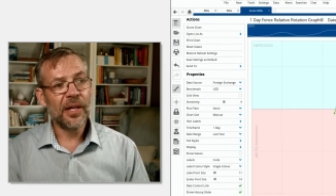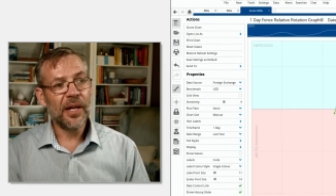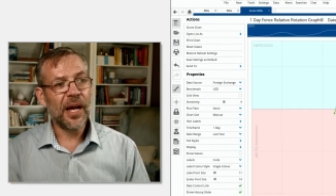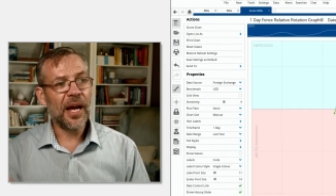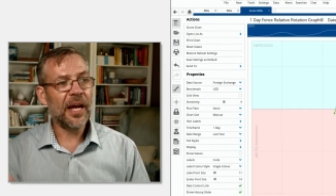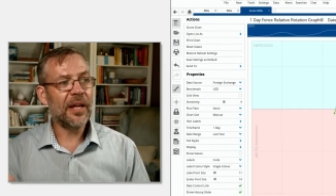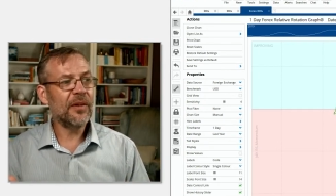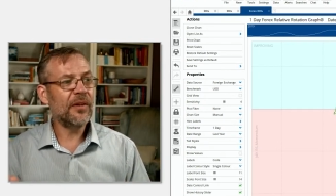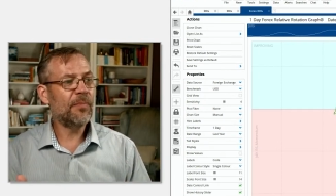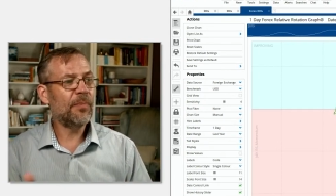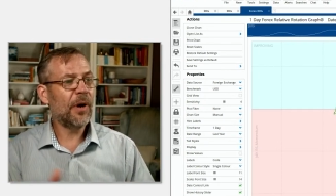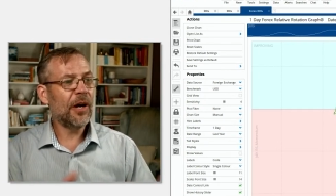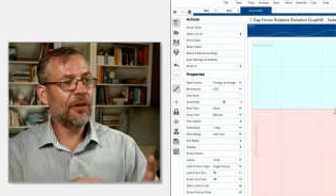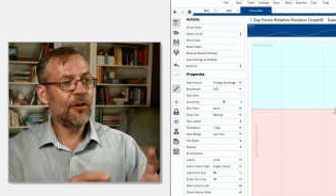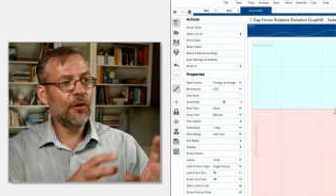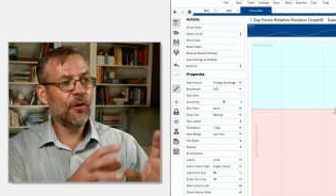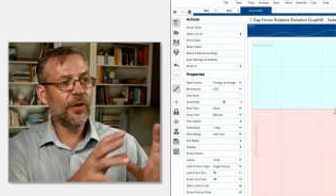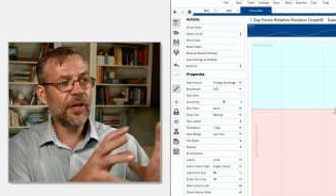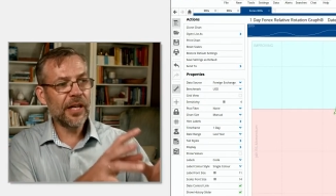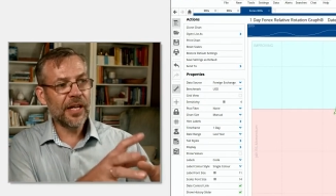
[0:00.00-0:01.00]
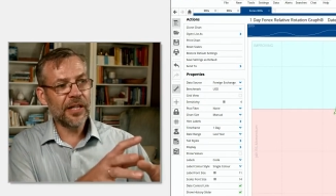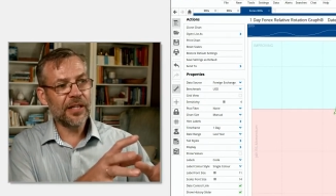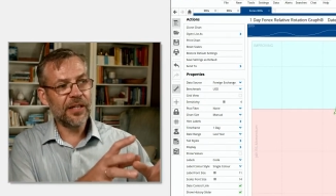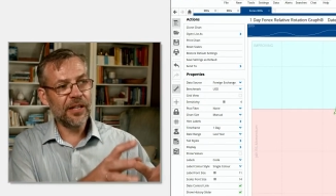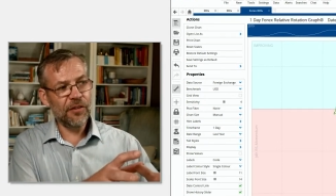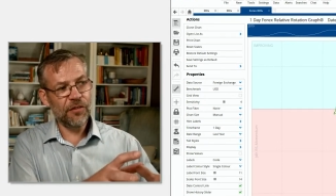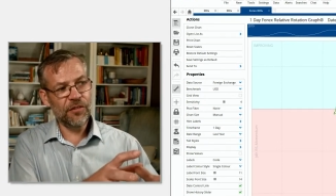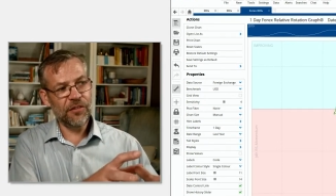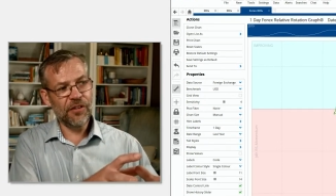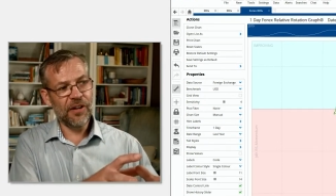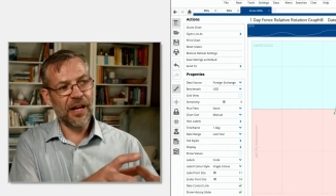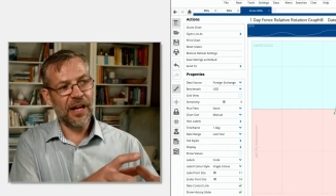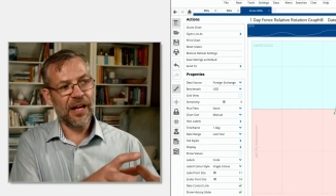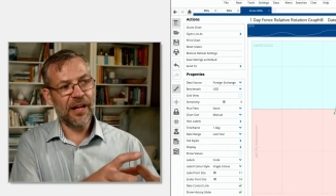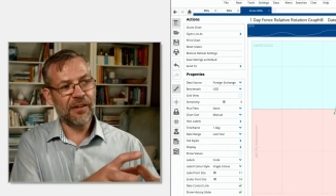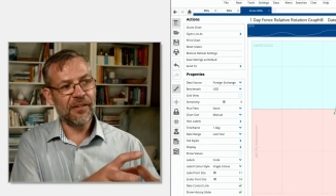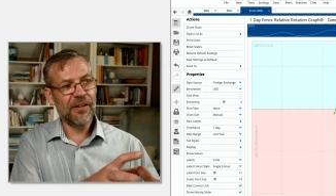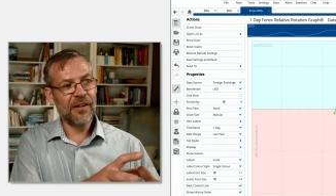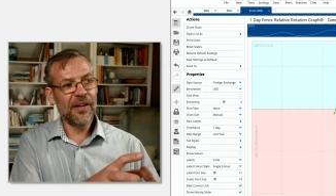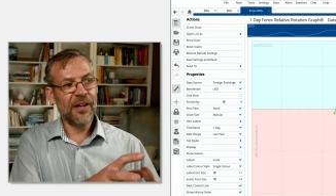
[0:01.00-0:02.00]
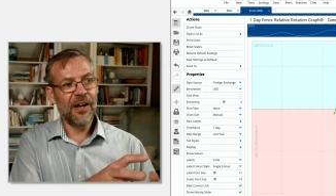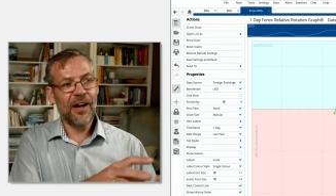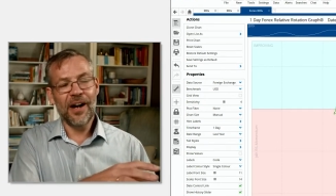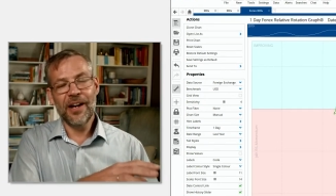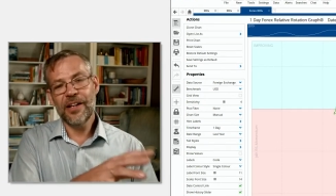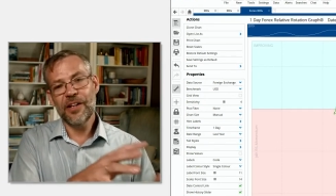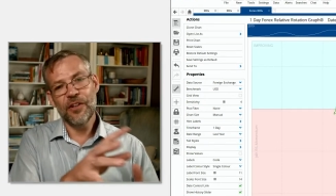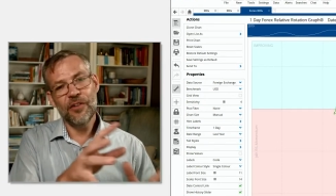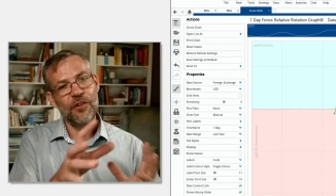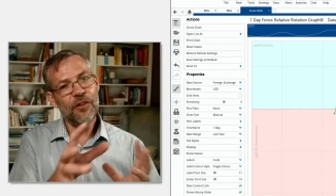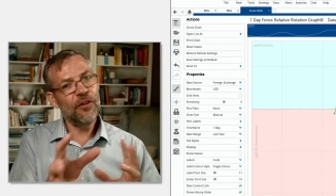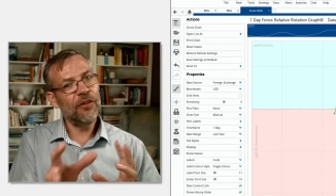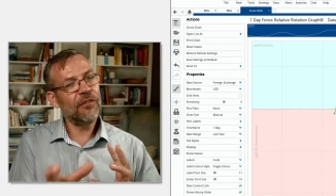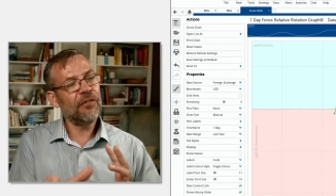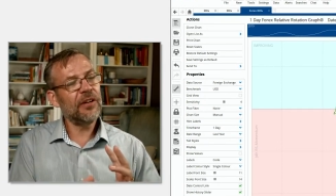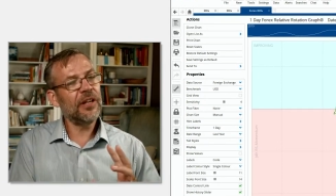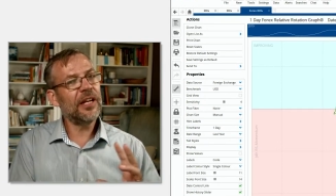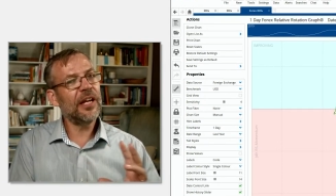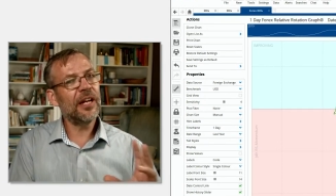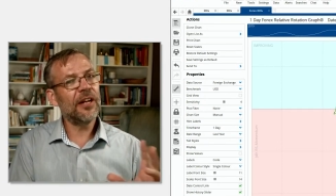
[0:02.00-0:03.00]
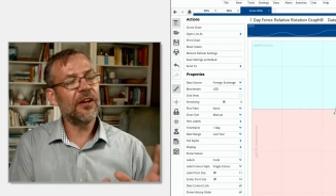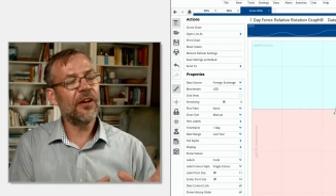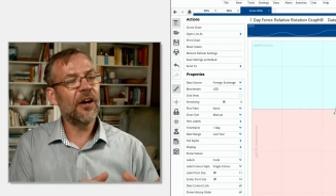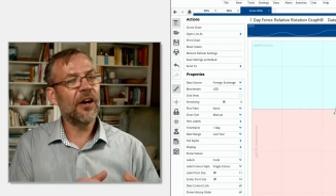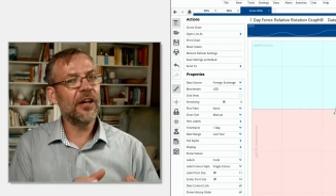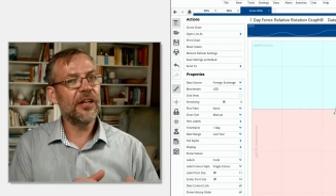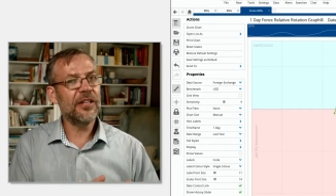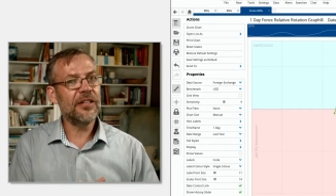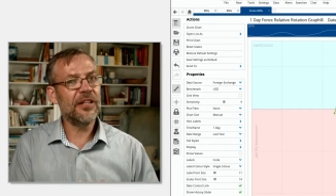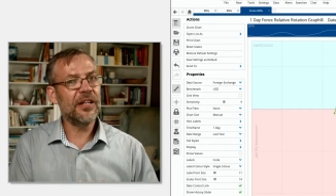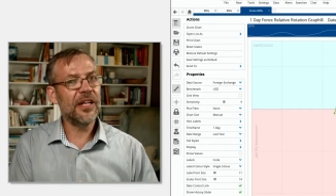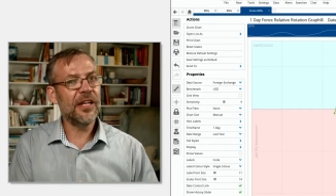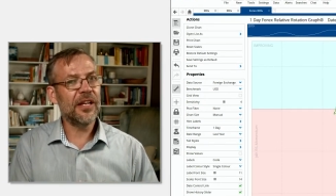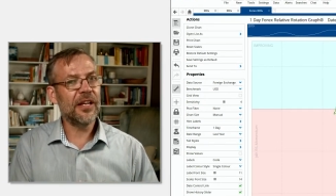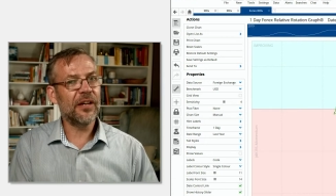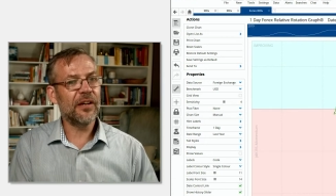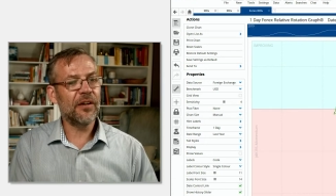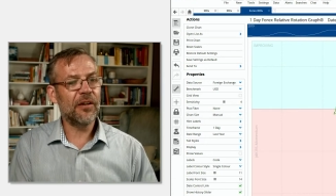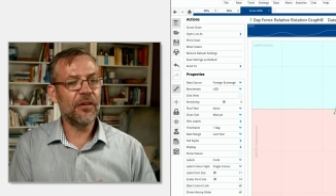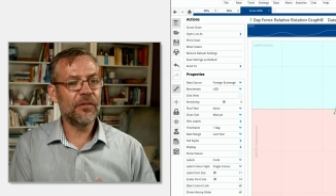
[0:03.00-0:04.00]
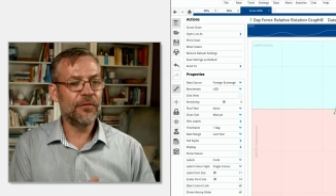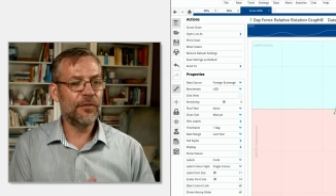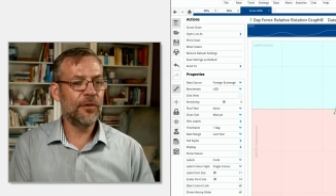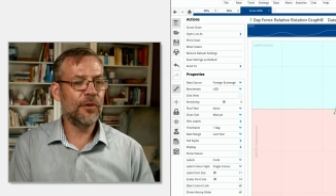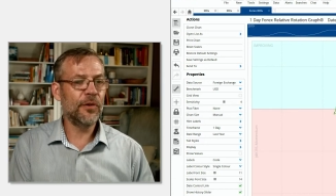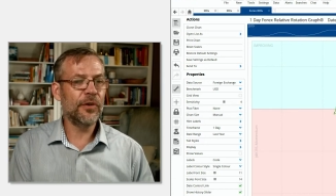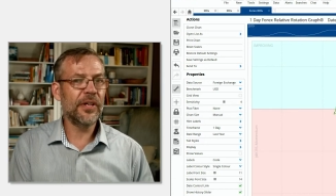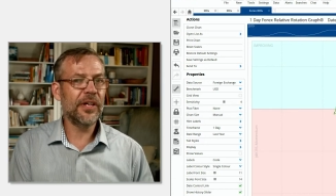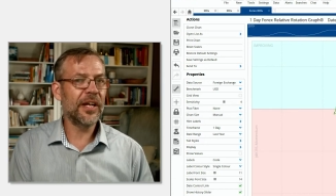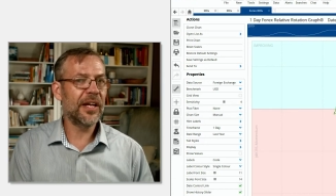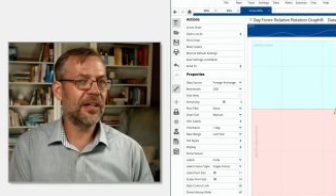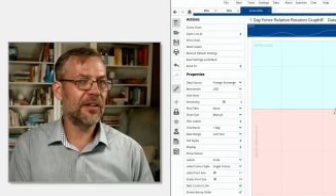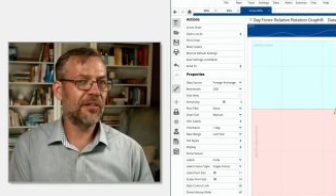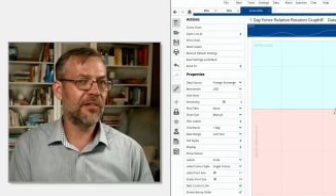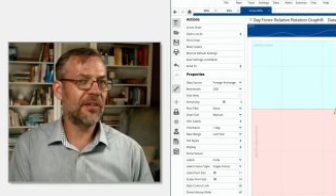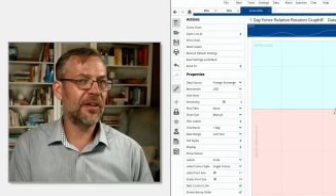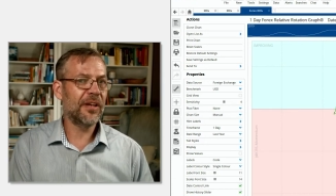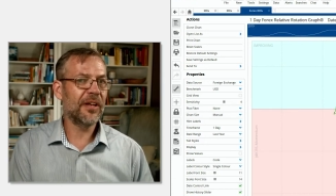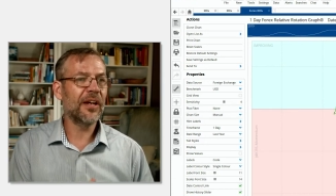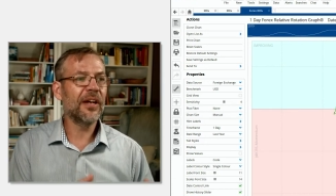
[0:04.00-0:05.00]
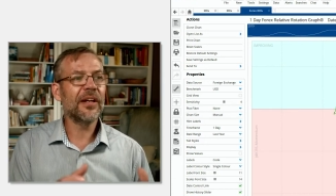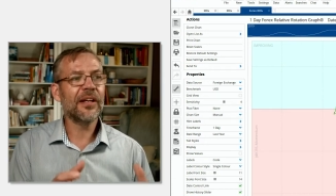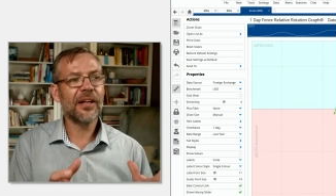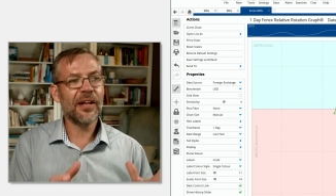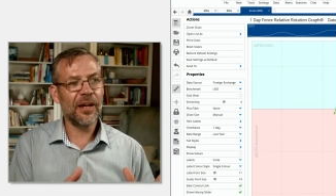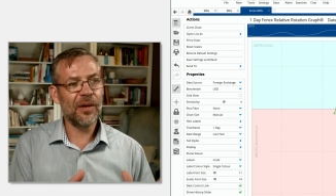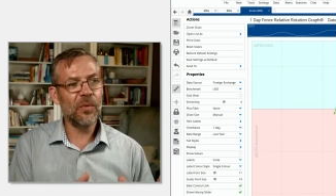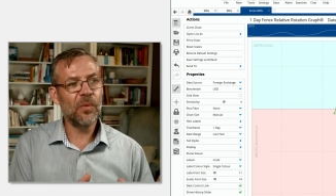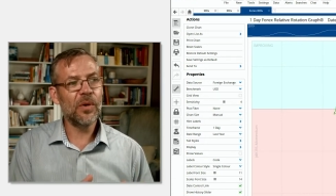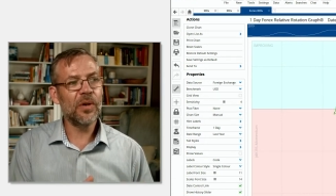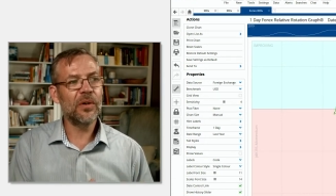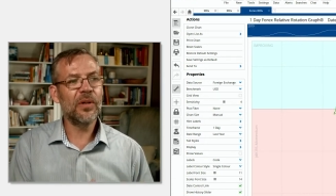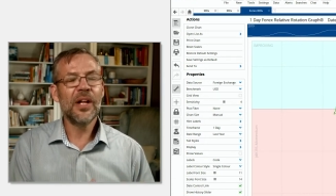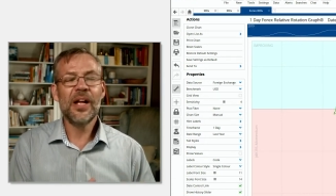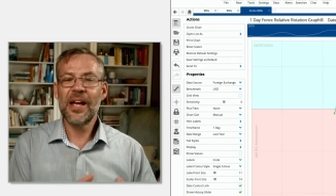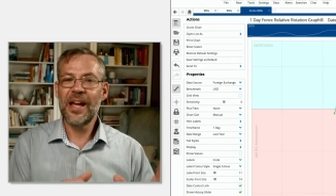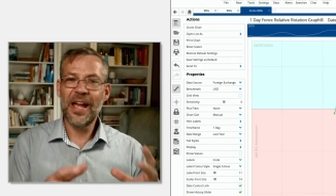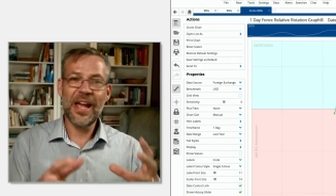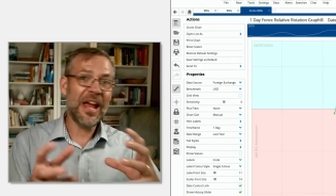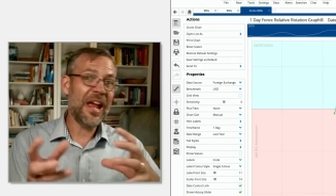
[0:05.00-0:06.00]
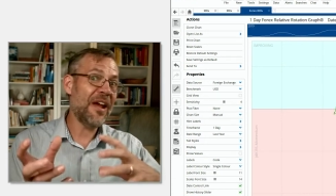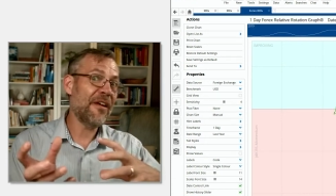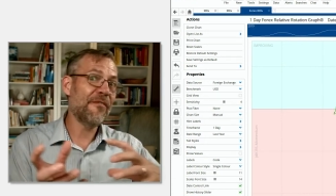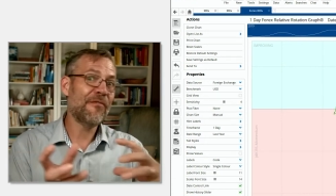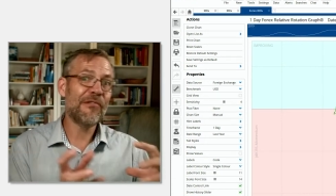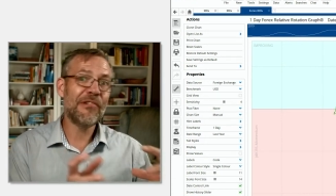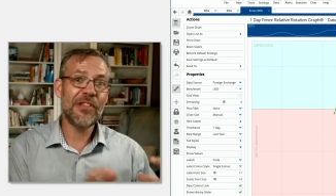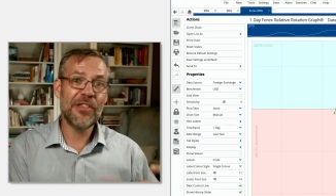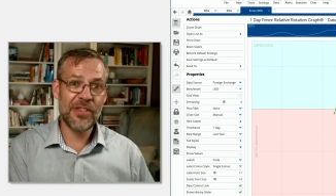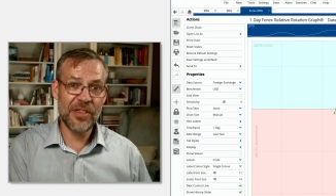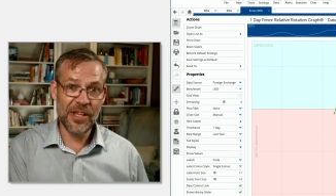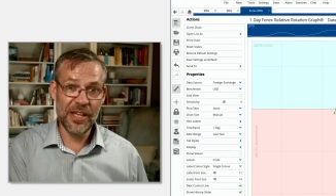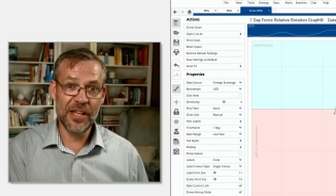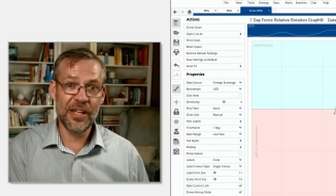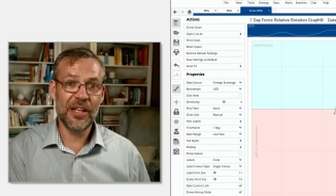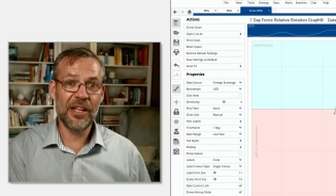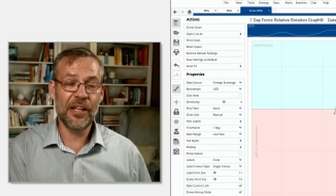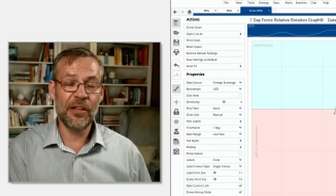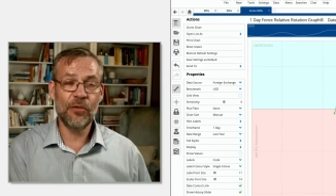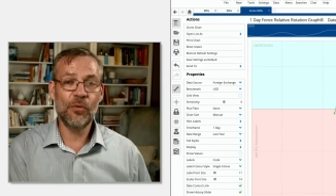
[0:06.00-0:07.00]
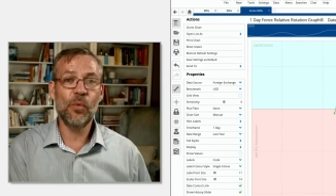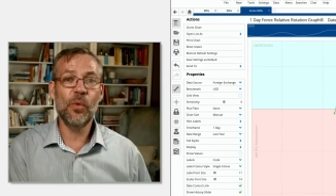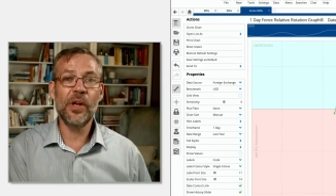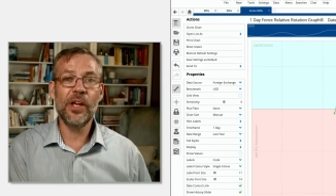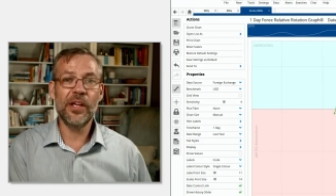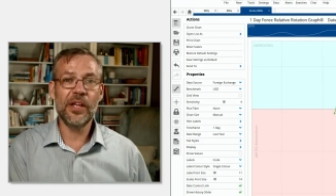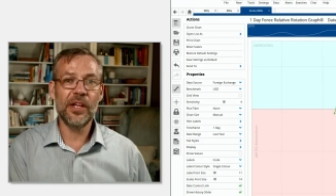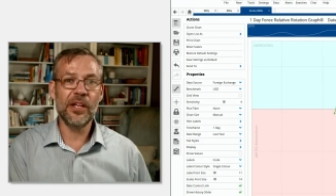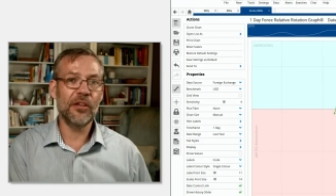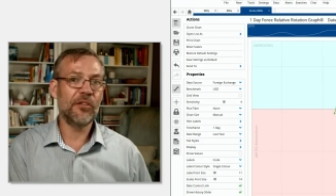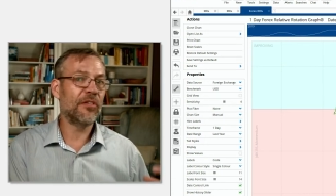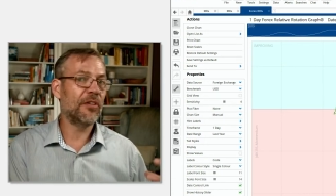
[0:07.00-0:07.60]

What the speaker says: And by looking at this chart, I can usually get an idea of looking at it and saying, okay, well, everything is weakening.